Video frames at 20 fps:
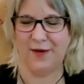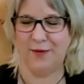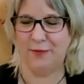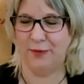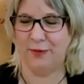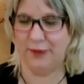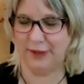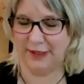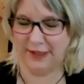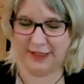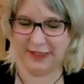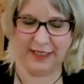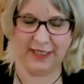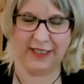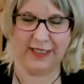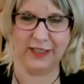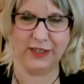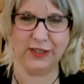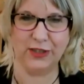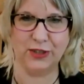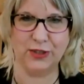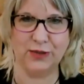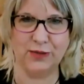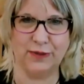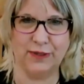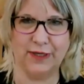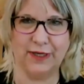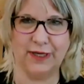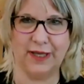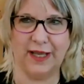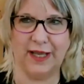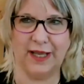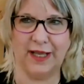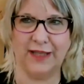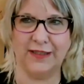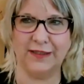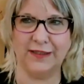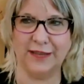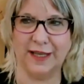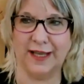really getting to it.
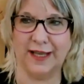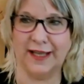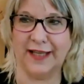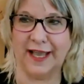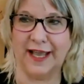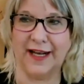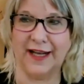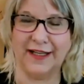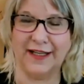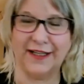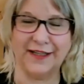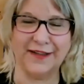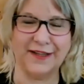And again,